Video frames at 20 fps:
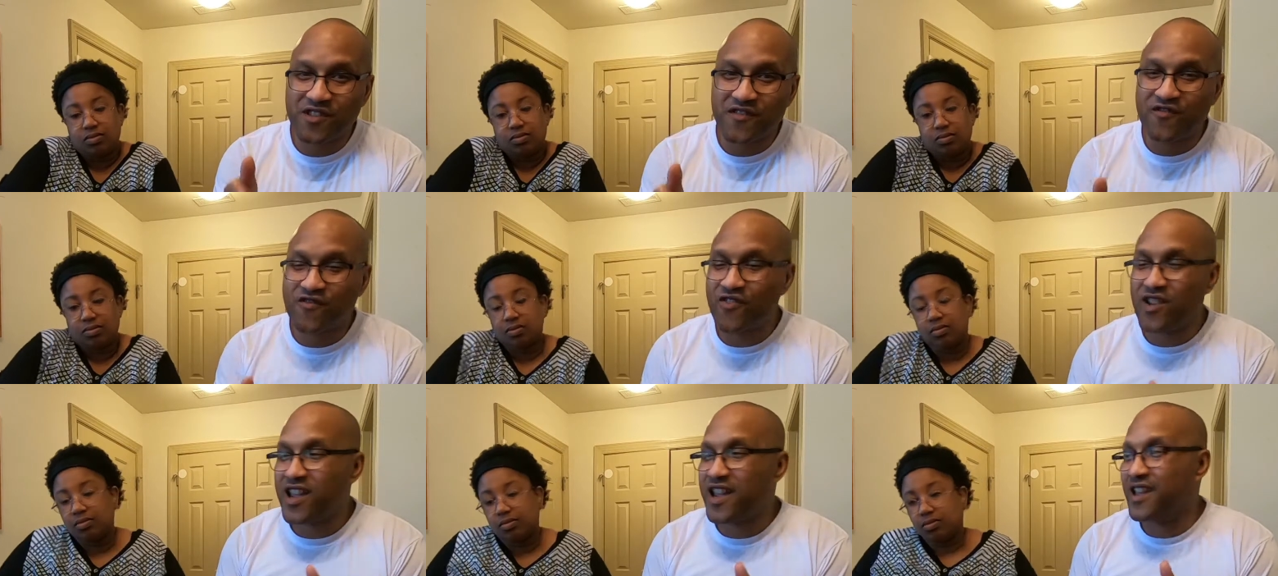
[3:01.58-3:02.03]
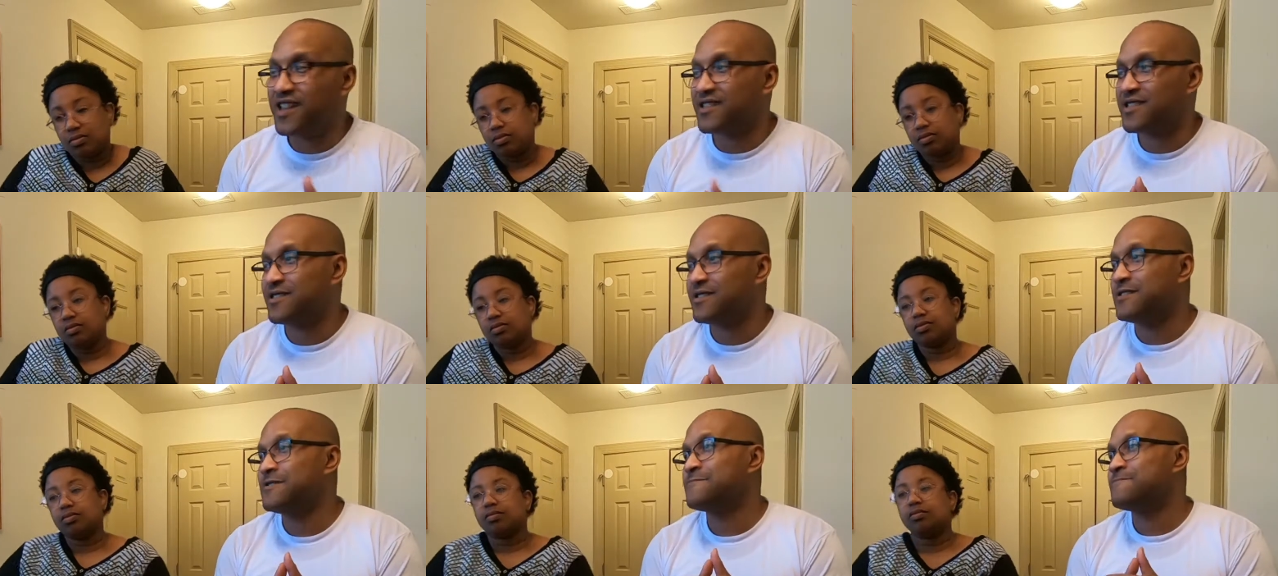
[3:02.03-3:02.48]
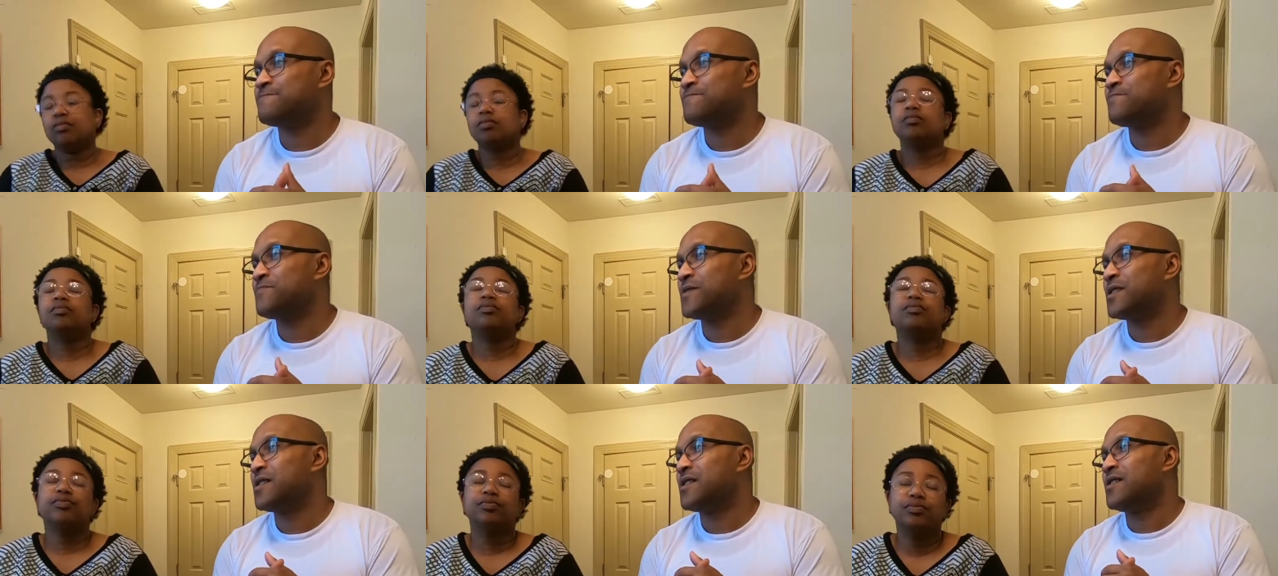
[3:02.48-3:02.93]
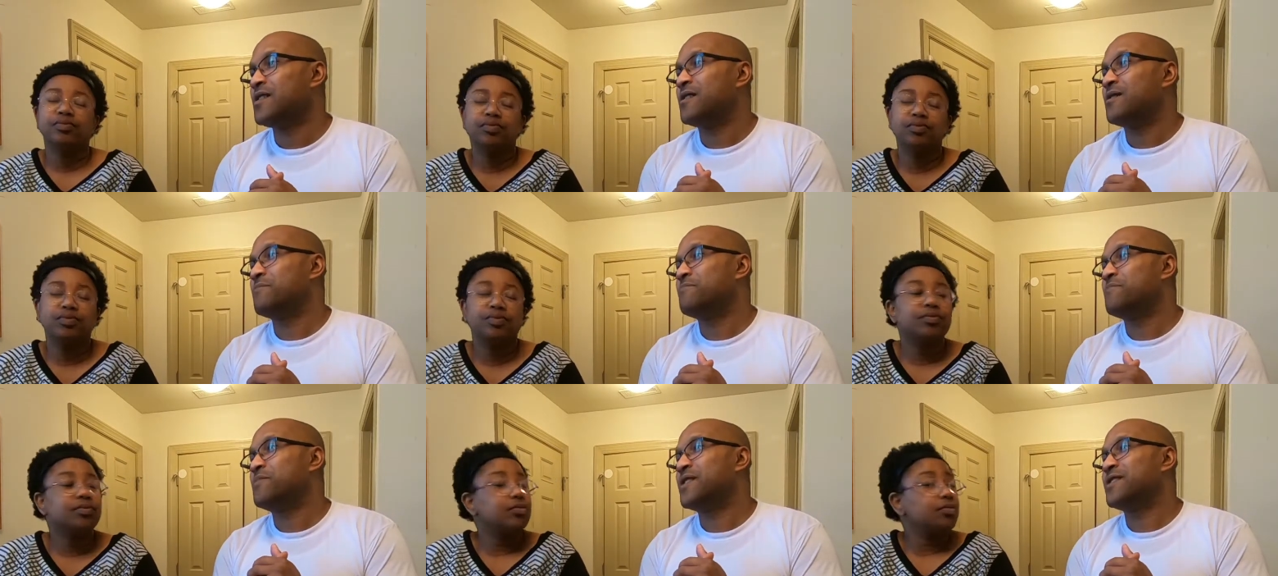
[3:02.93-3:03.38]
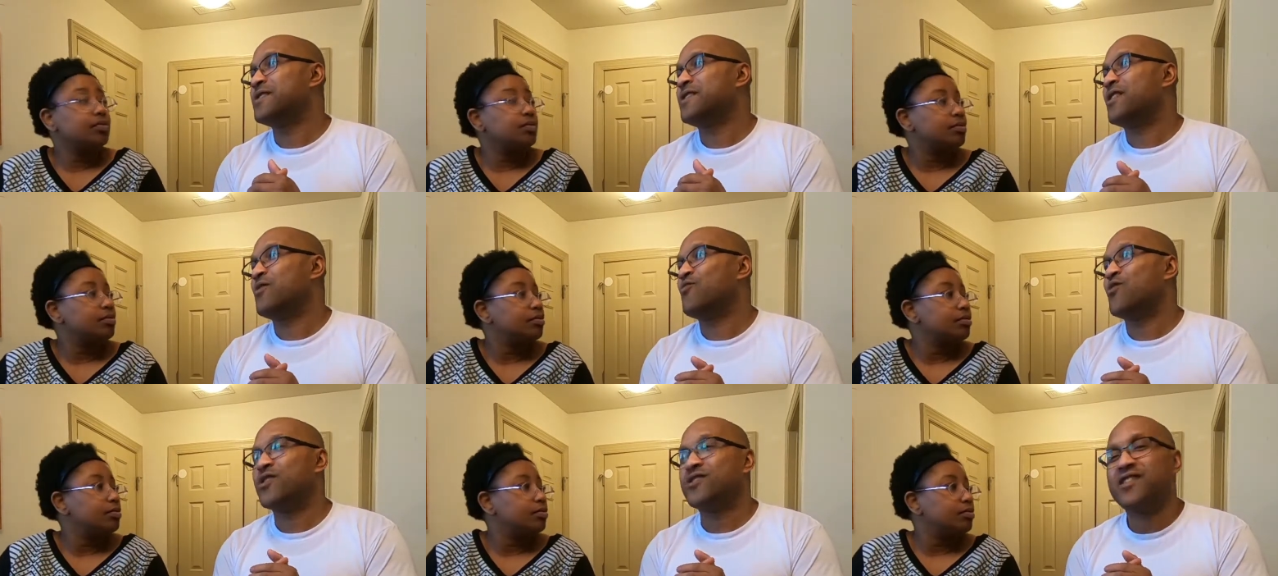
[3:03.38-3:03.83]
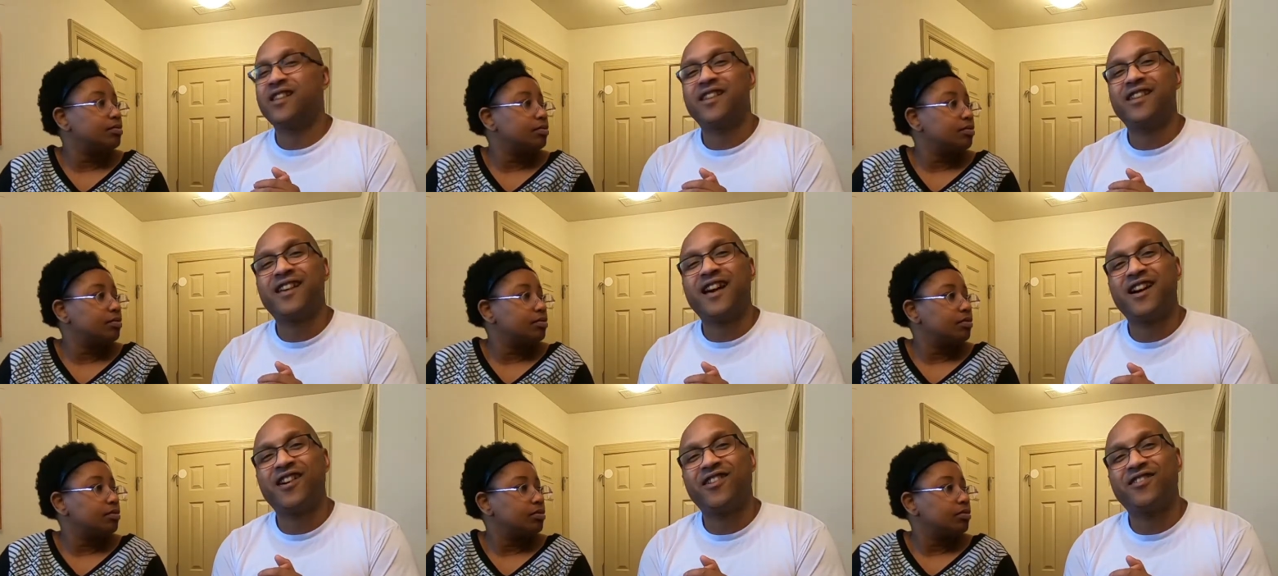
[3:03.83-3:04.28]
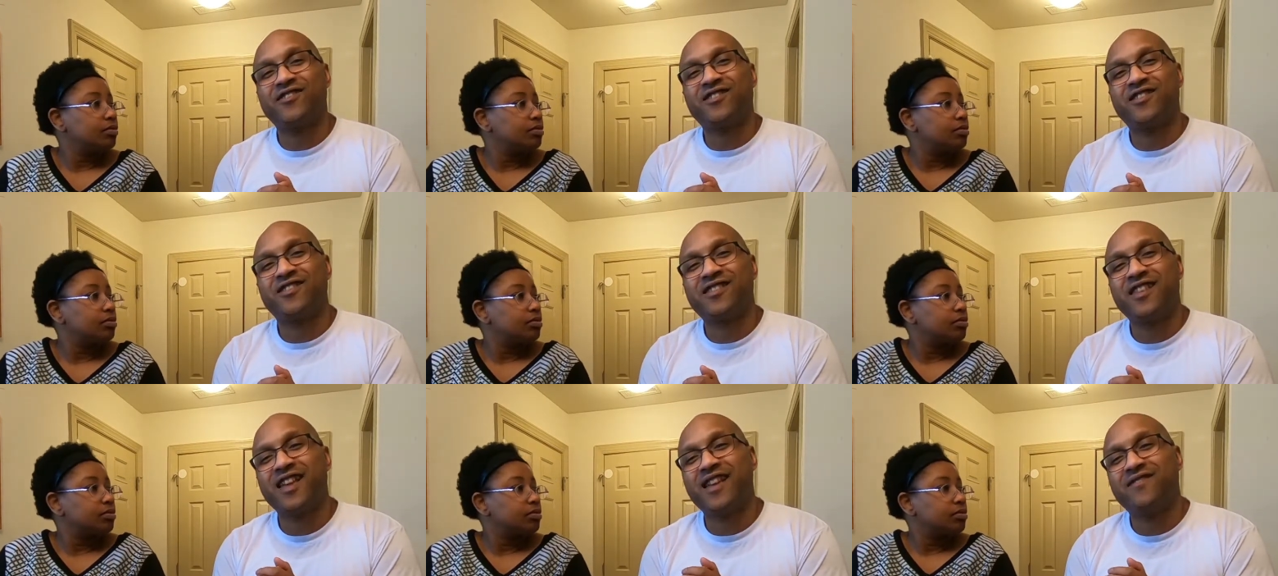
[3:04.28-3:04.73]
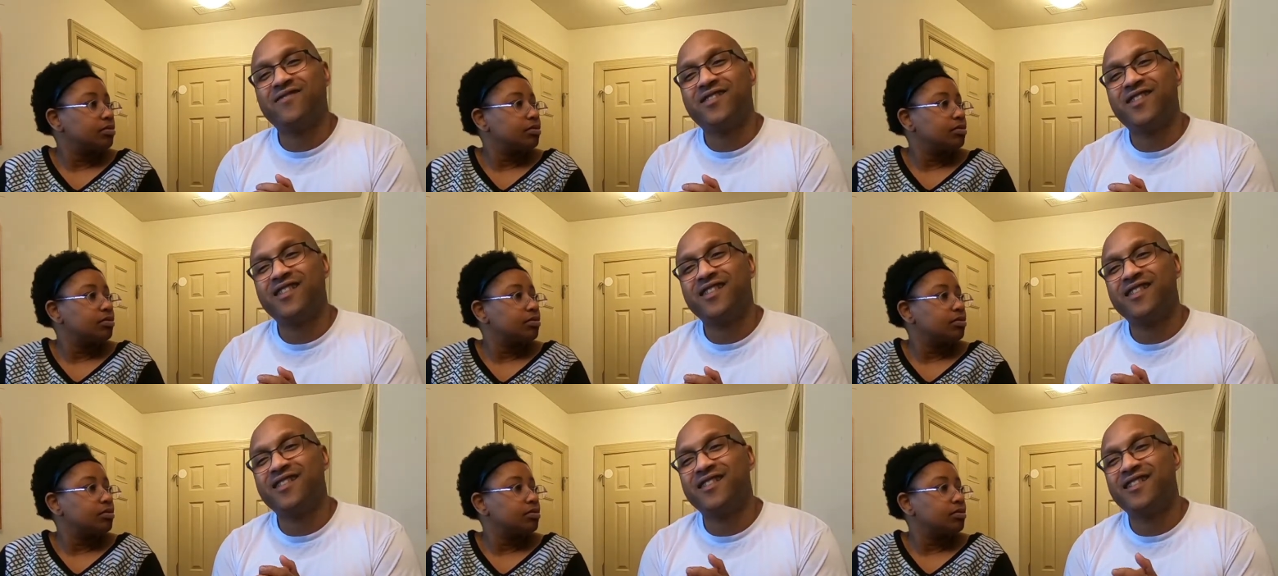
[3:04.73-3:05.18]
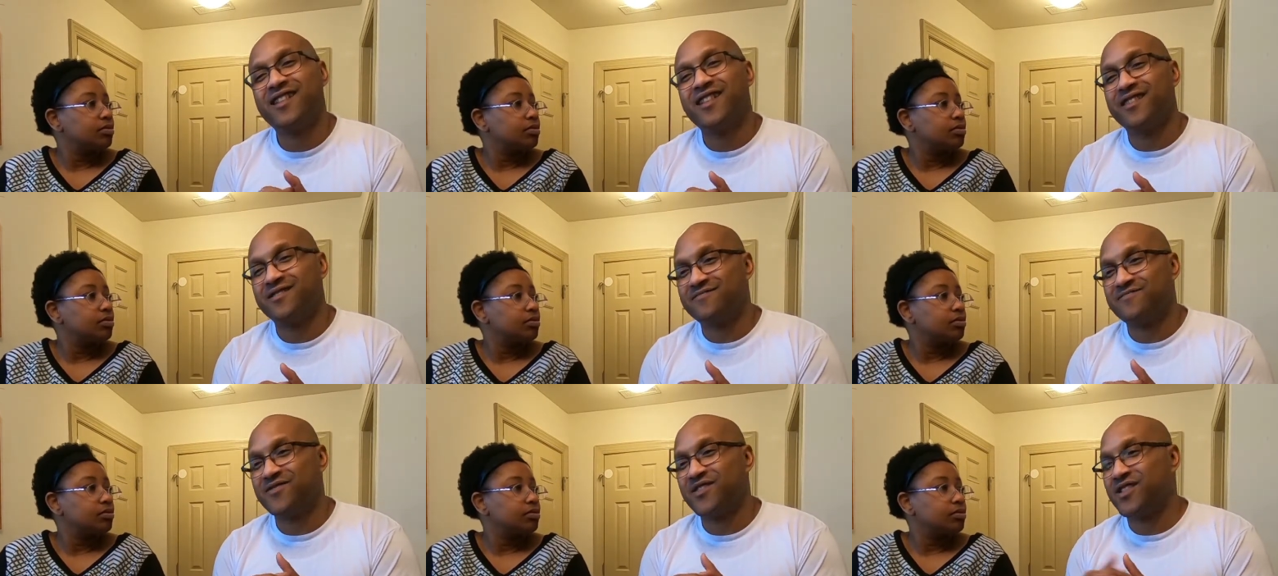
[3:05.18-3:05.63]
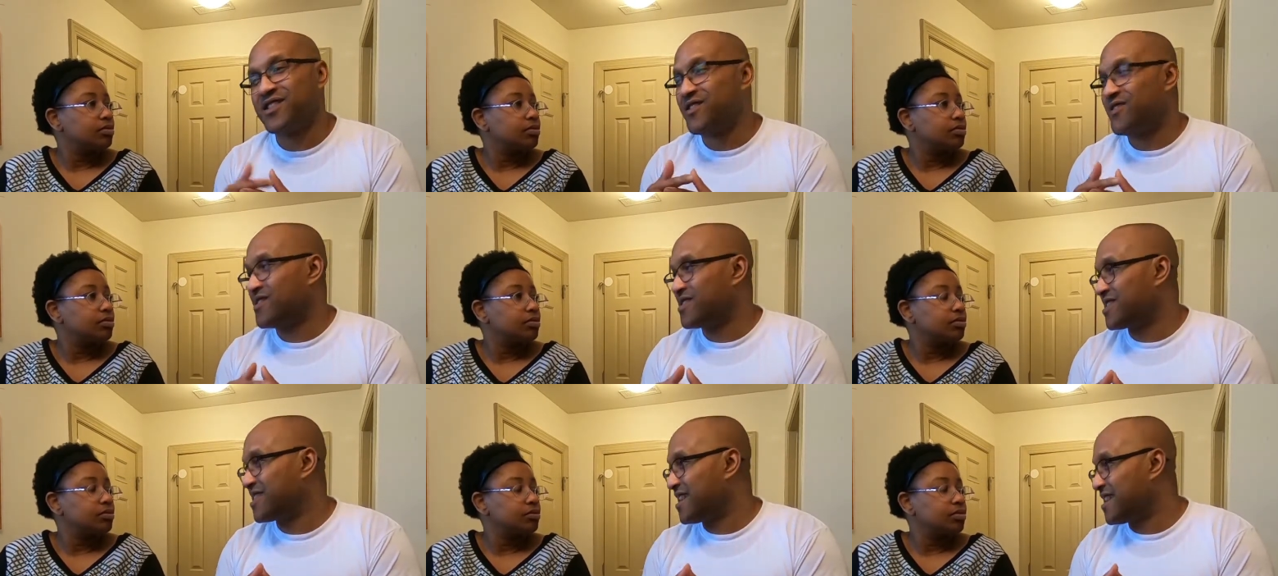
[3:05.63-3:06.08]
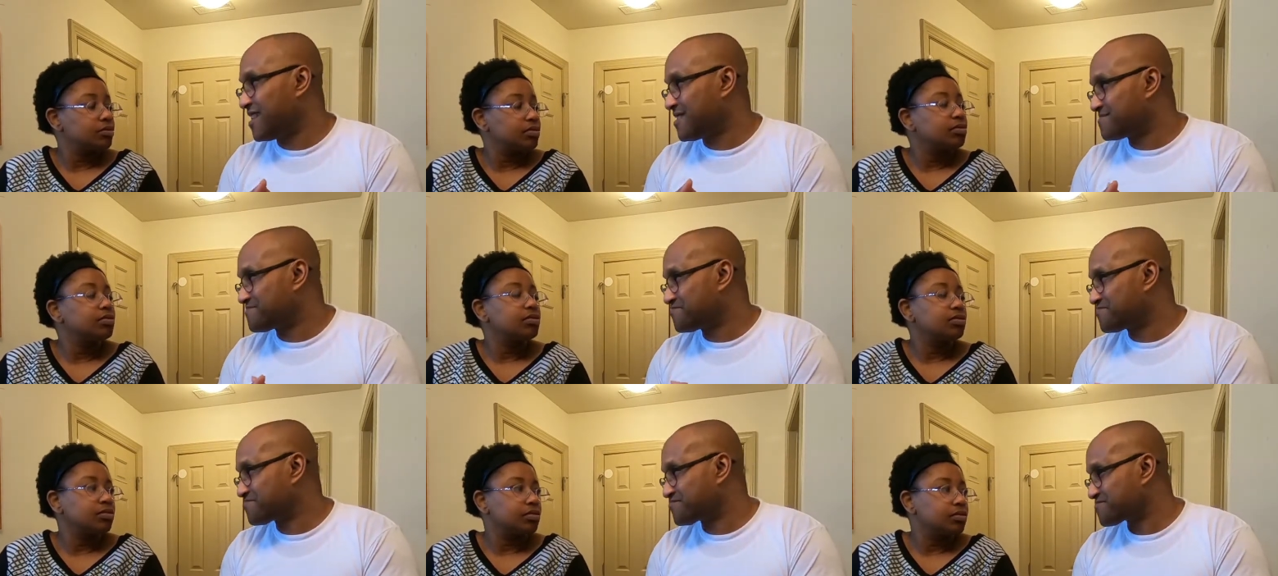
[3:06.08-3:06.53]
Speaker 1: in France. Mm-hmm. But then once they got her to safety and everything,